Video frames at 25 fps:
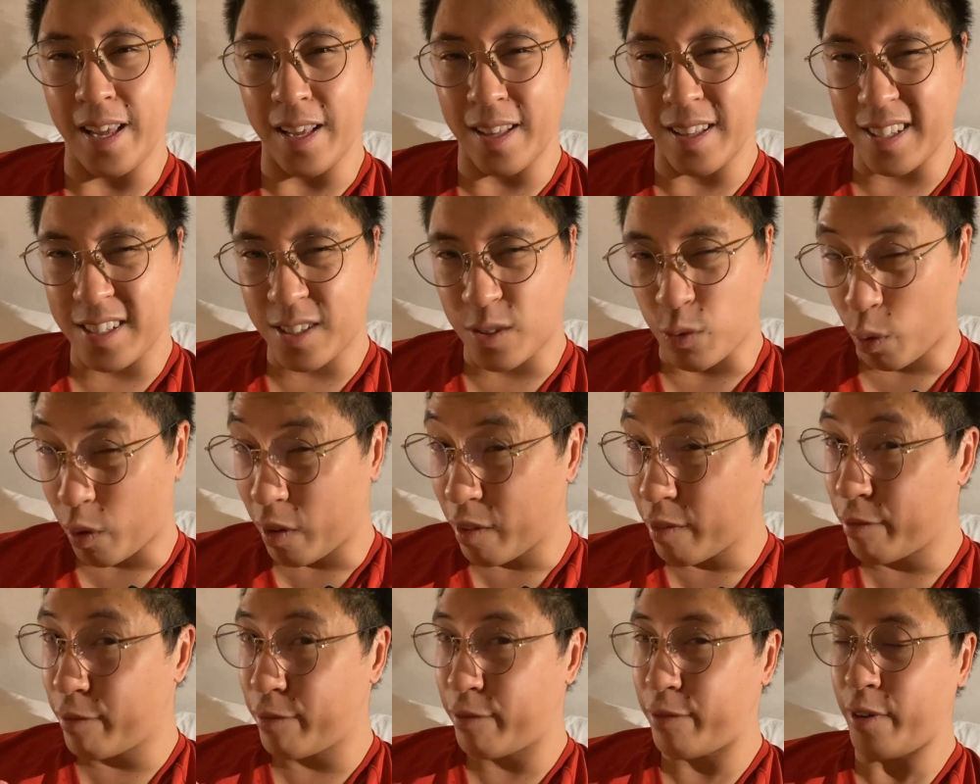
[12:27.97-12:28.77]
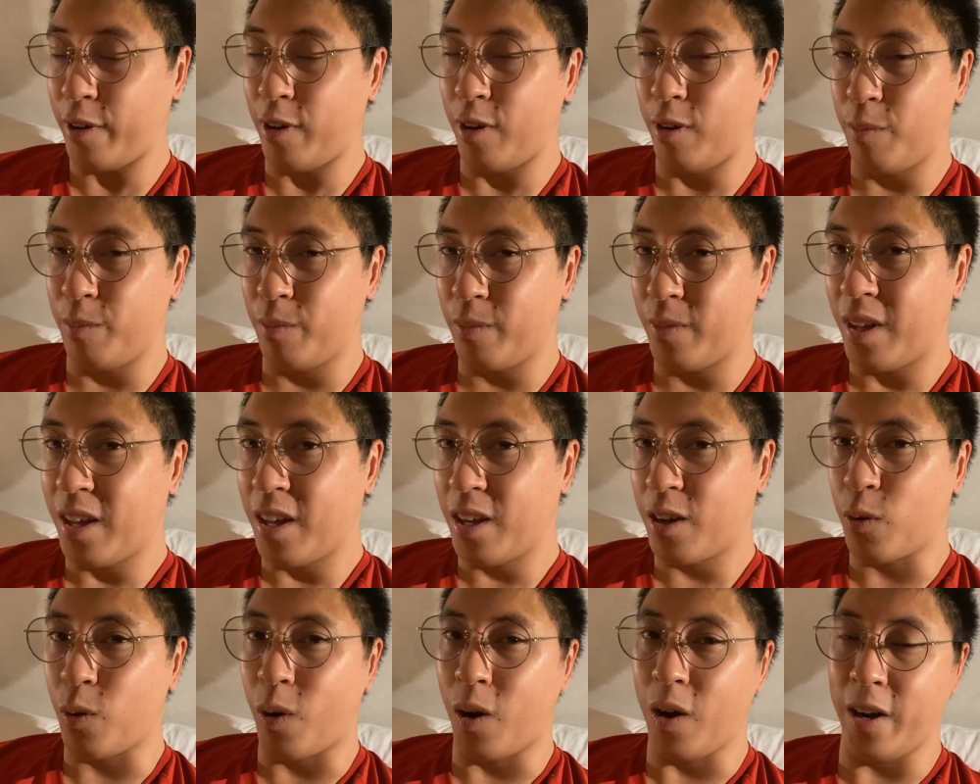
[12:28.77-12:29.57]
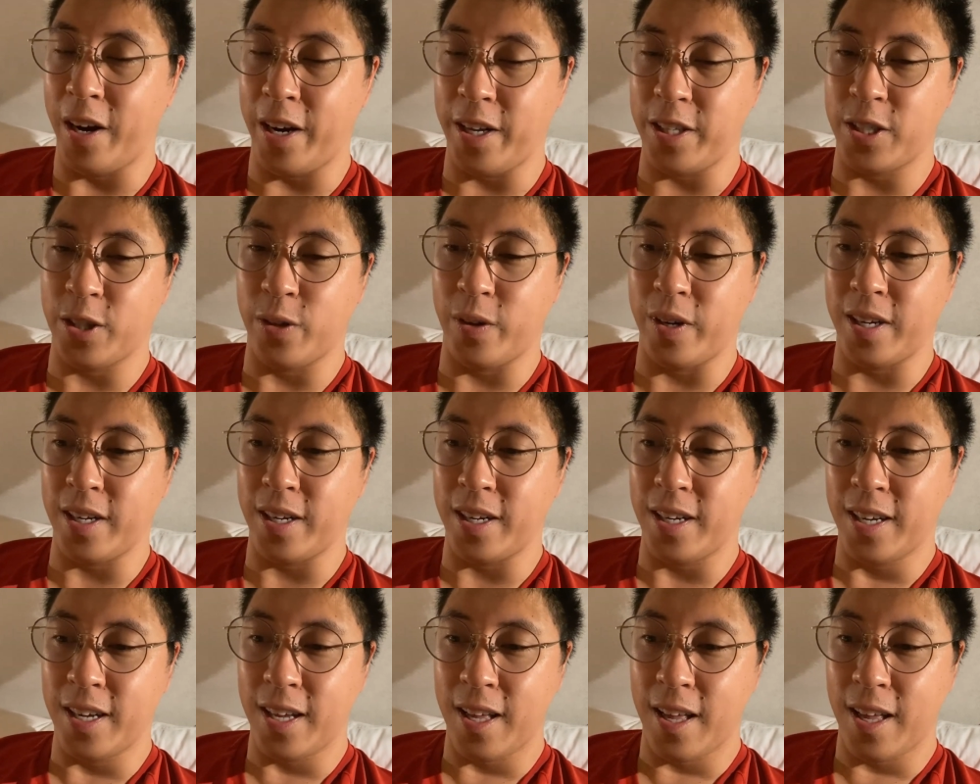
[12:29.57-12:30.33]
sort of film quality to it.